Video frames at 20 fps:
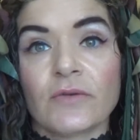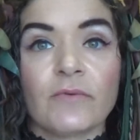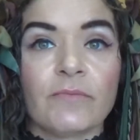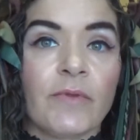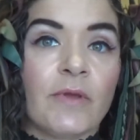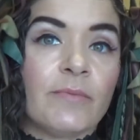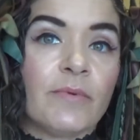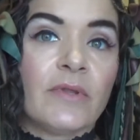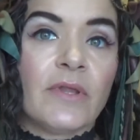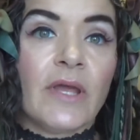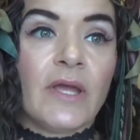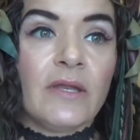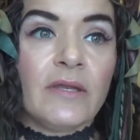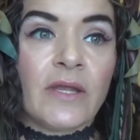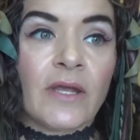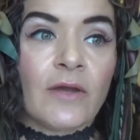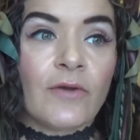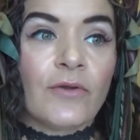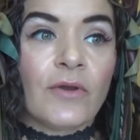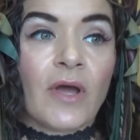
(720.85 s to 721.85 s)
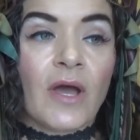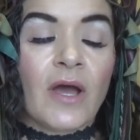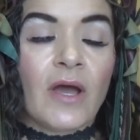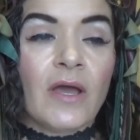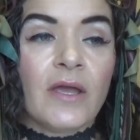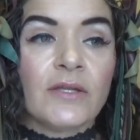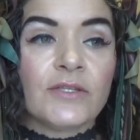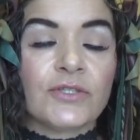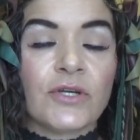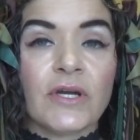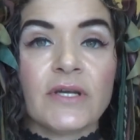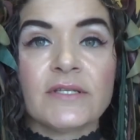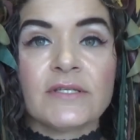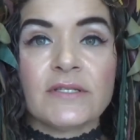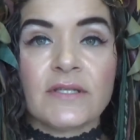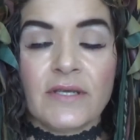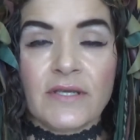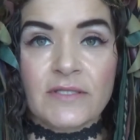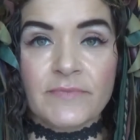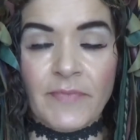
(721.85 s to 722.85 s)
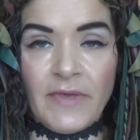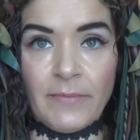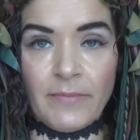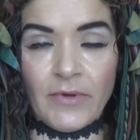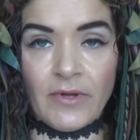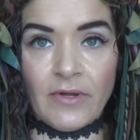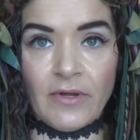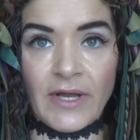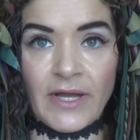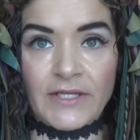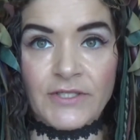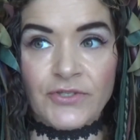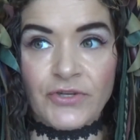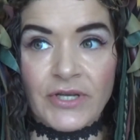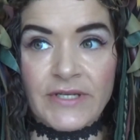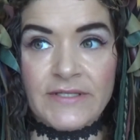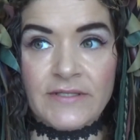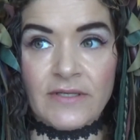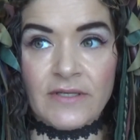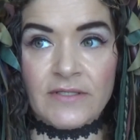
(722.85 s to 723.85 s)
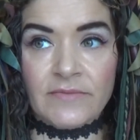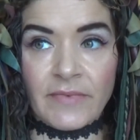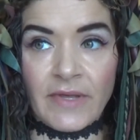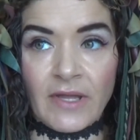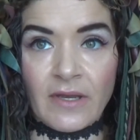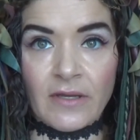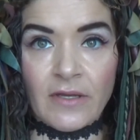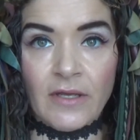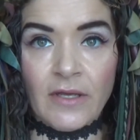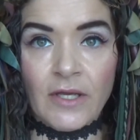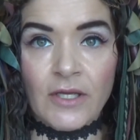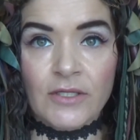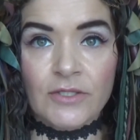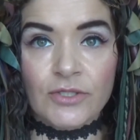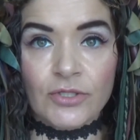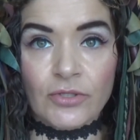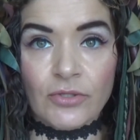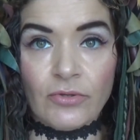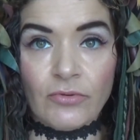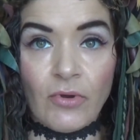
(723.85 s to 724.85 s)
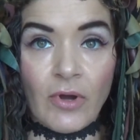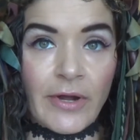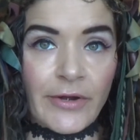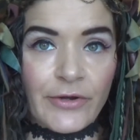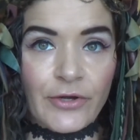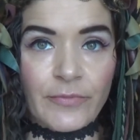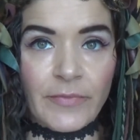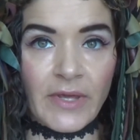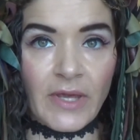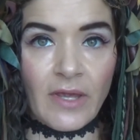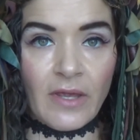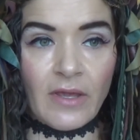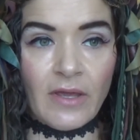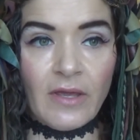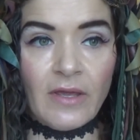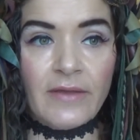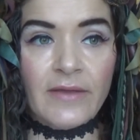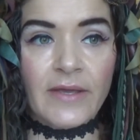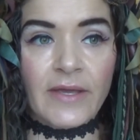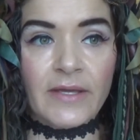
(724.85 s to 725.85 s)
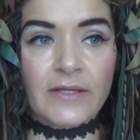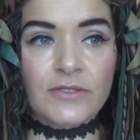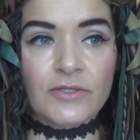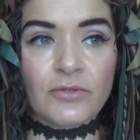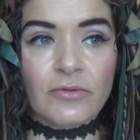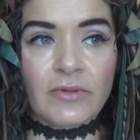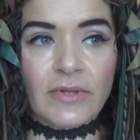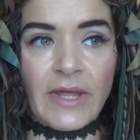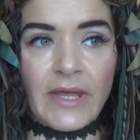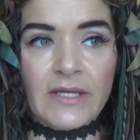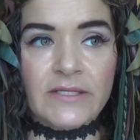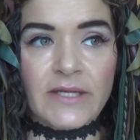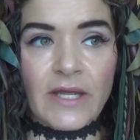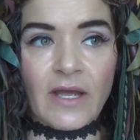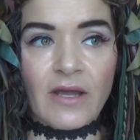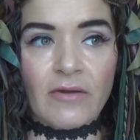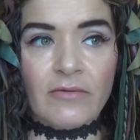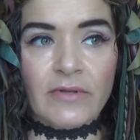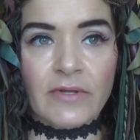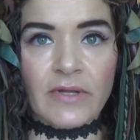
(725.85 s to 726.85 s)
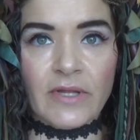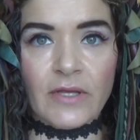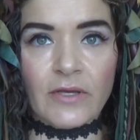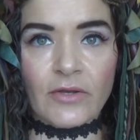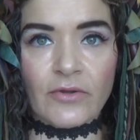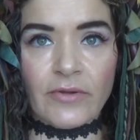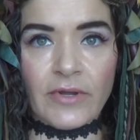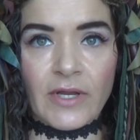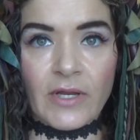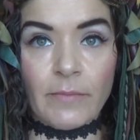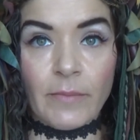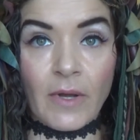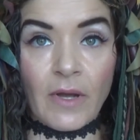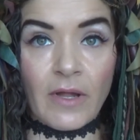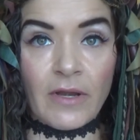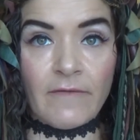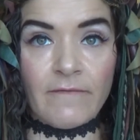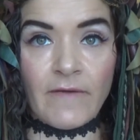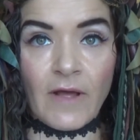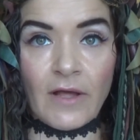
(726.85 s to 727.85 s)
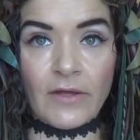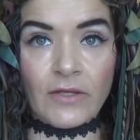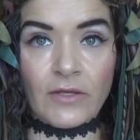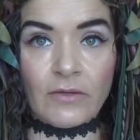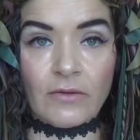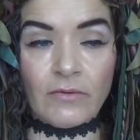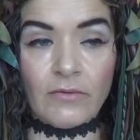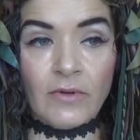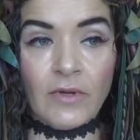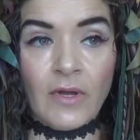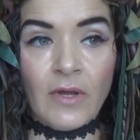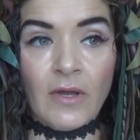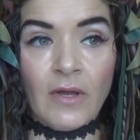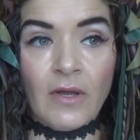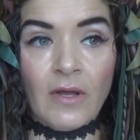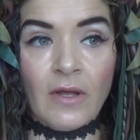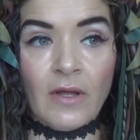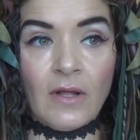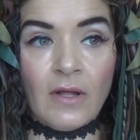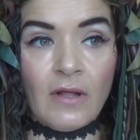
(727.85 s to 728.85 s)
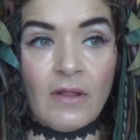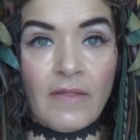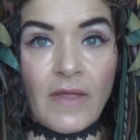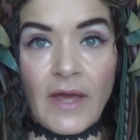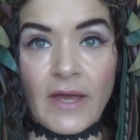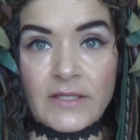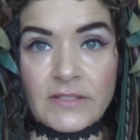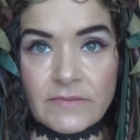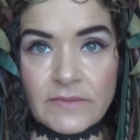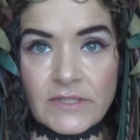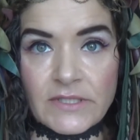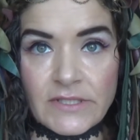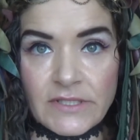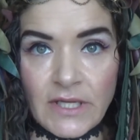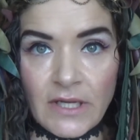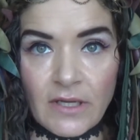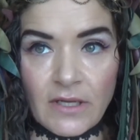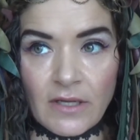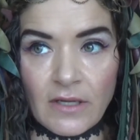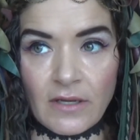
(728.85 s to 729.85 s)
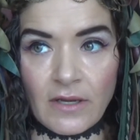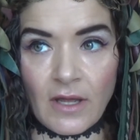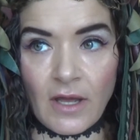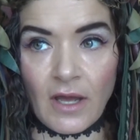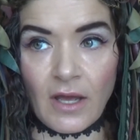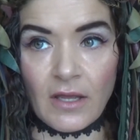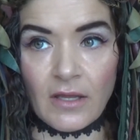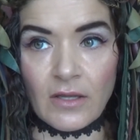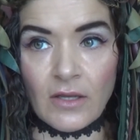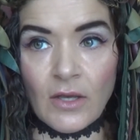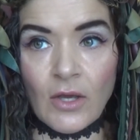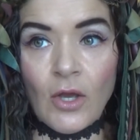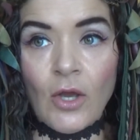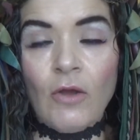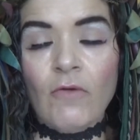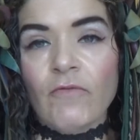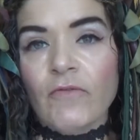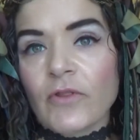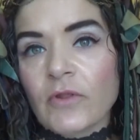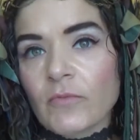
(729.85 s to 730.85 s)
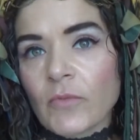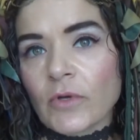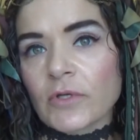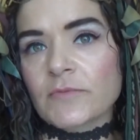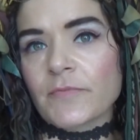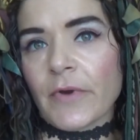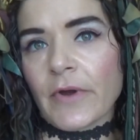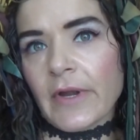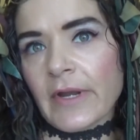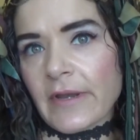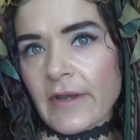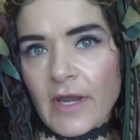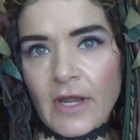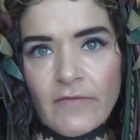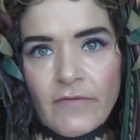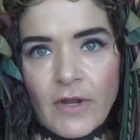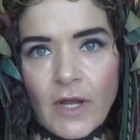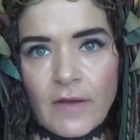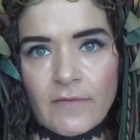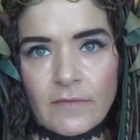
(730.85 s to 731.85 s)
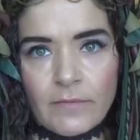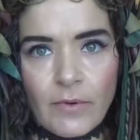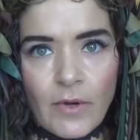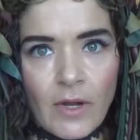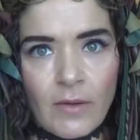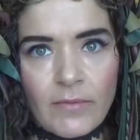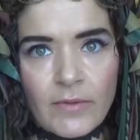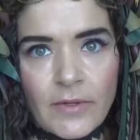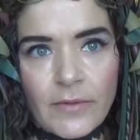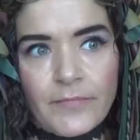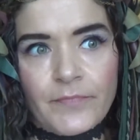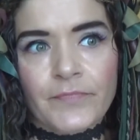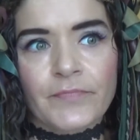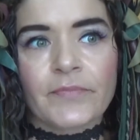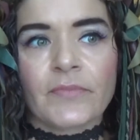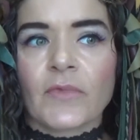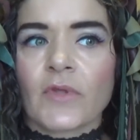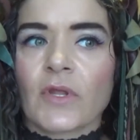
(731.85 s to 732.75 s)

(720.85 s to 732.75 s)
when people lay it down. I trust these people. I trust these men to honor me and to lay down the agreed upon value that has been stated. I, for the most part, never have a problem,